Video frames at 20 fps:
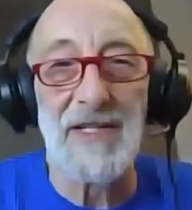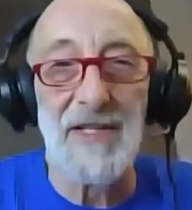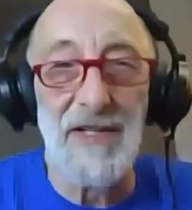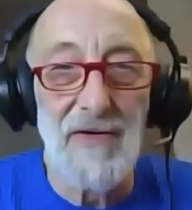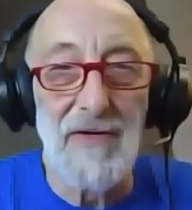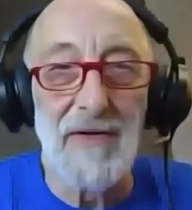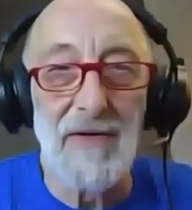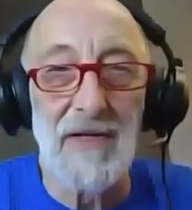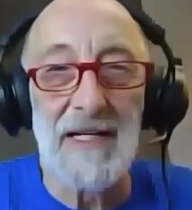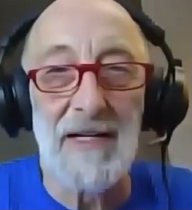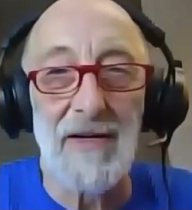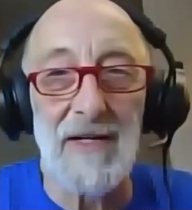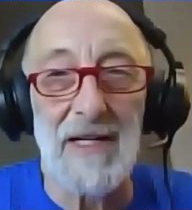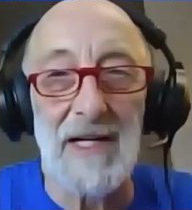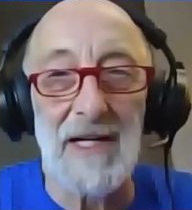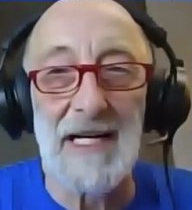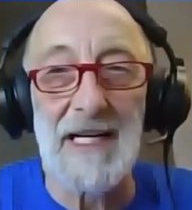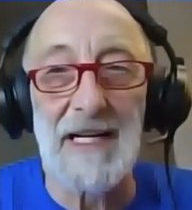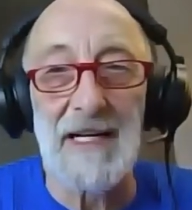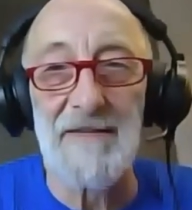nuclear
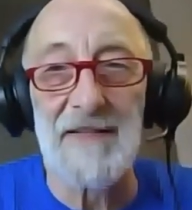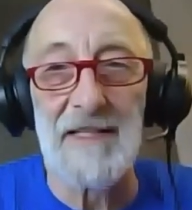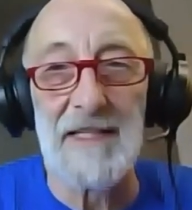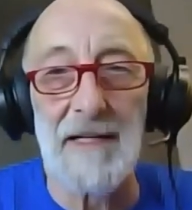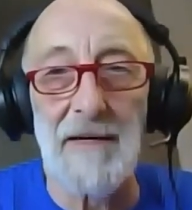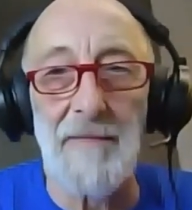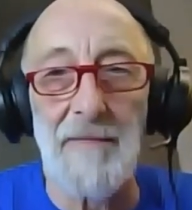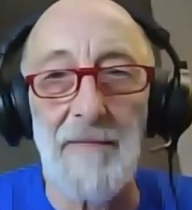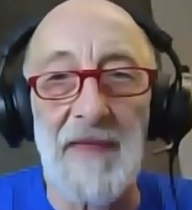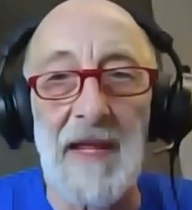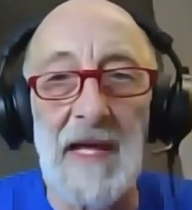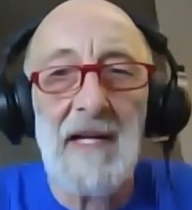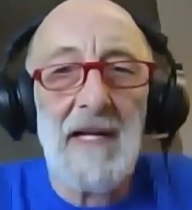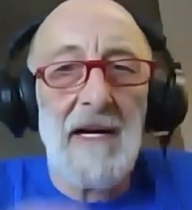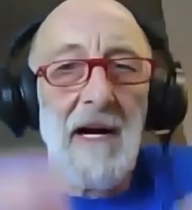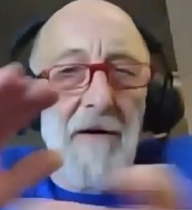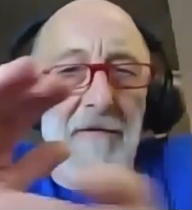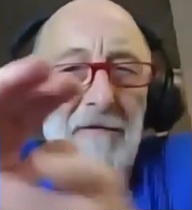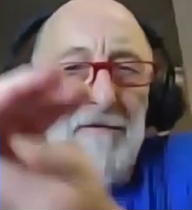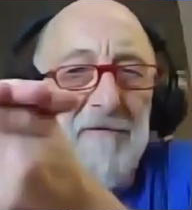kind of a
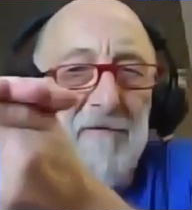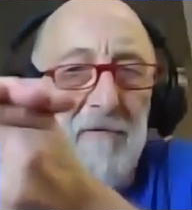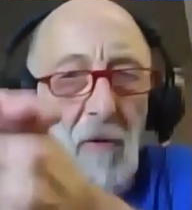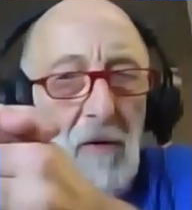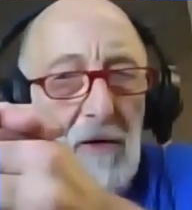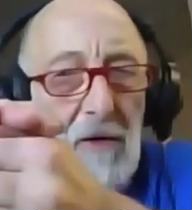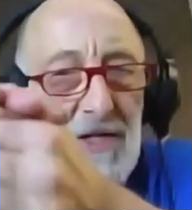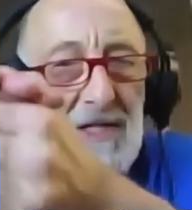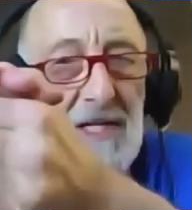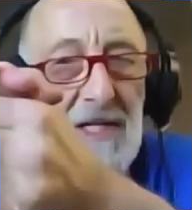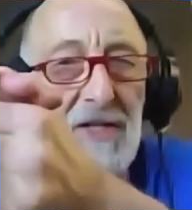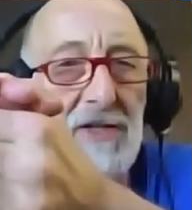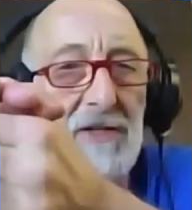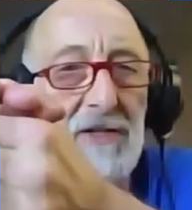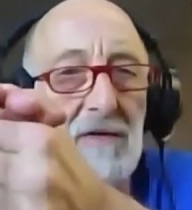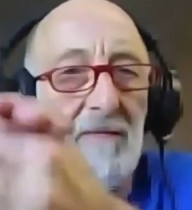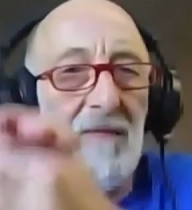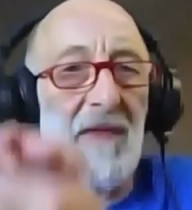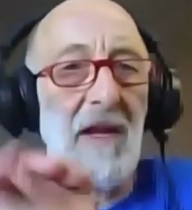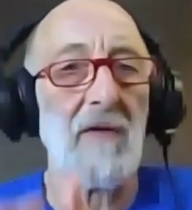force issue,
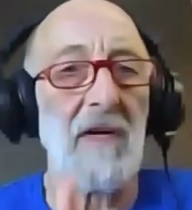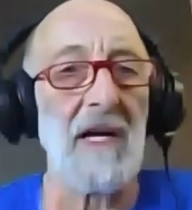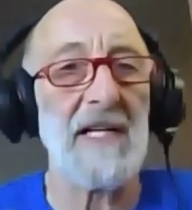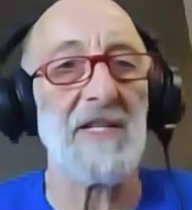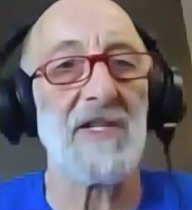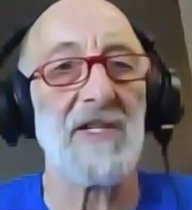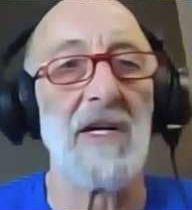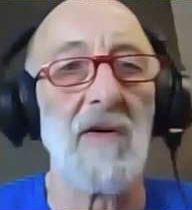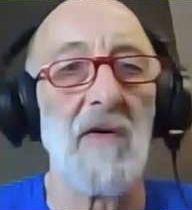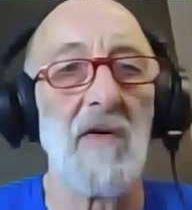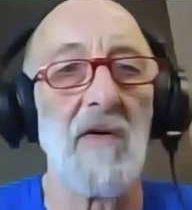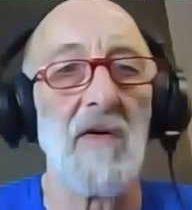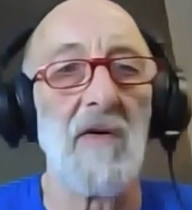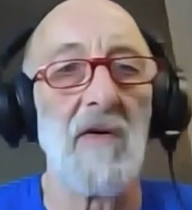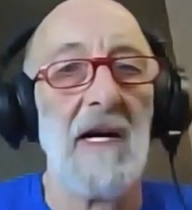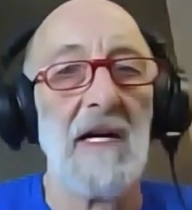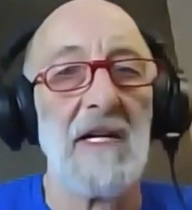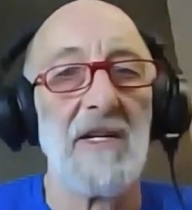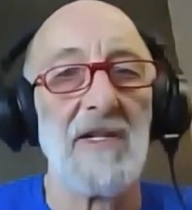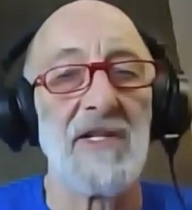okay? So
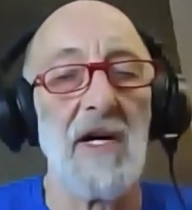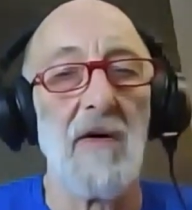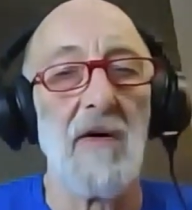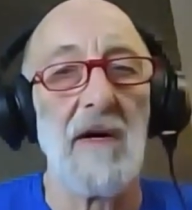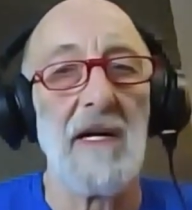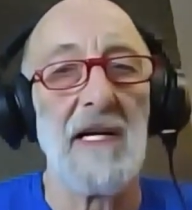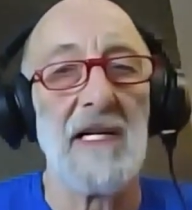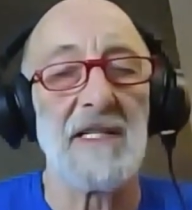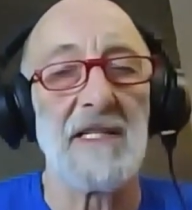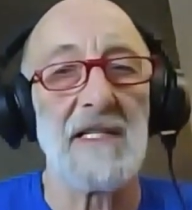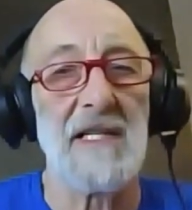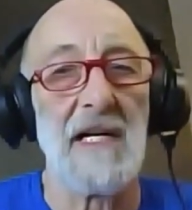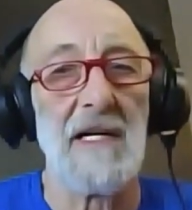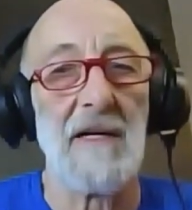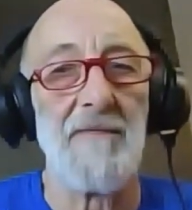it's